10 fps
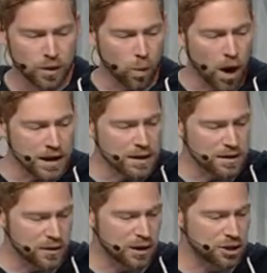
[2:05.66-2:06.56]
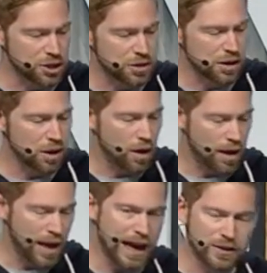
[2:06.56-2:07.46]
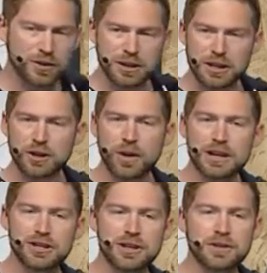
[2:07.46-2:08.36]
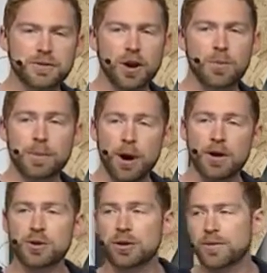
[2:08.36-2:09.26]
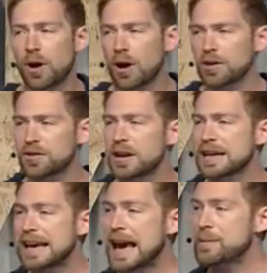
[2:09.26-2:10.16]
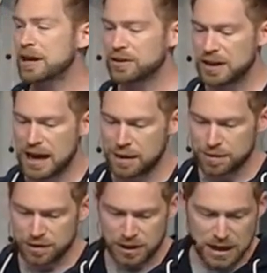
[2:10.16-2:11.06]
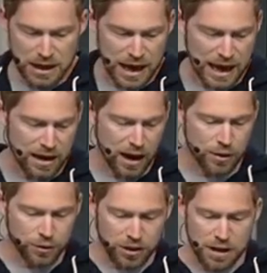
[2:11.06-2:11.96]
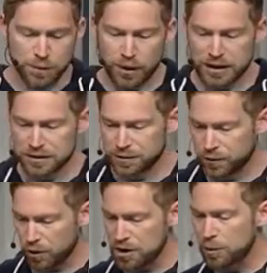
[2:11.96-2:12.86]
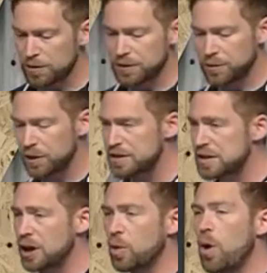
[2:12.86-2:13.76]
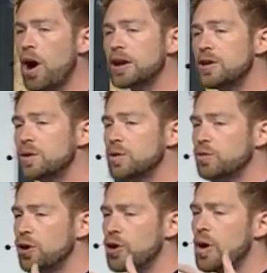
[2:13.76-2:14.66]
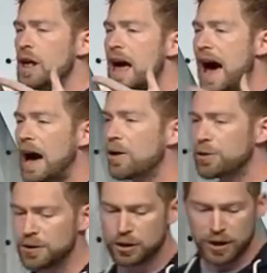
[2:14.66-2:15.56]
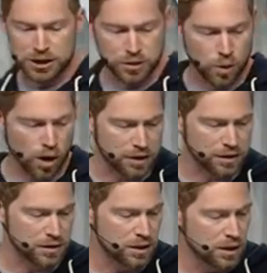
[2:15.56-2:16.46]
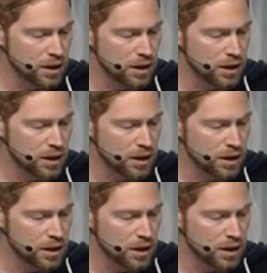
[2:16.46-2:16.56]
One such excellent integration is from a partner of ours, Camex Games. And I was really impressed for a number of different reasons, and I'll walk you through how their integration works.